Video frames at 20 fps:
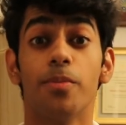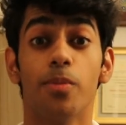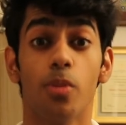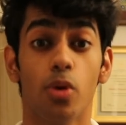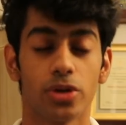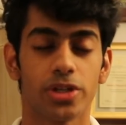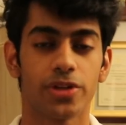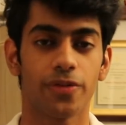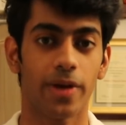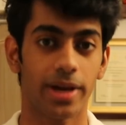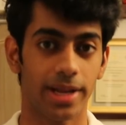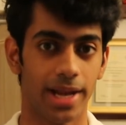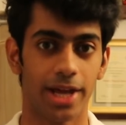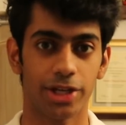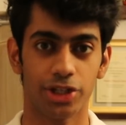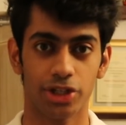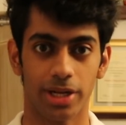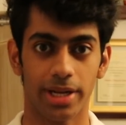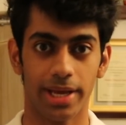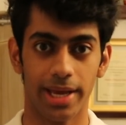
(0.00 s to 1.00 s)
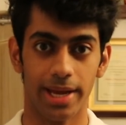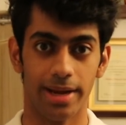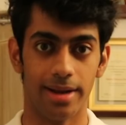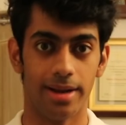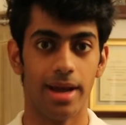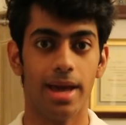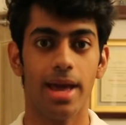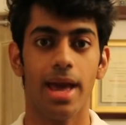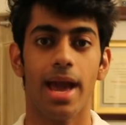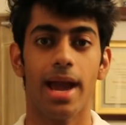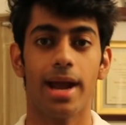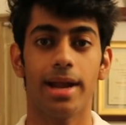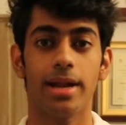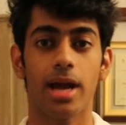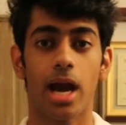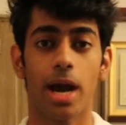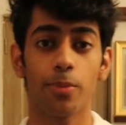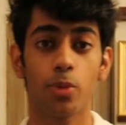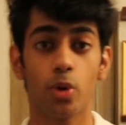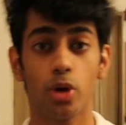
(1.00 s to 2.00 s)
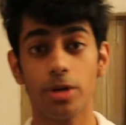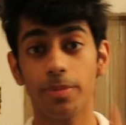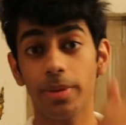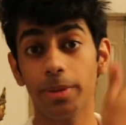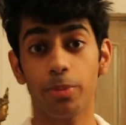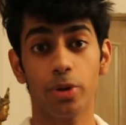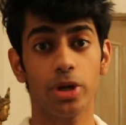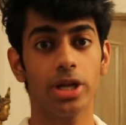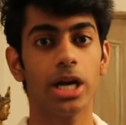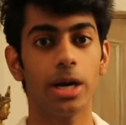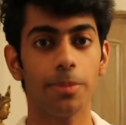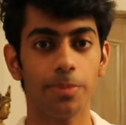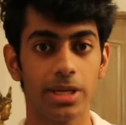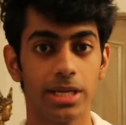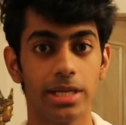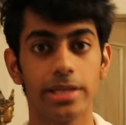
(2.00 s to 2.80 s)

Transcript: most financial aid. And I'm going to be putting up a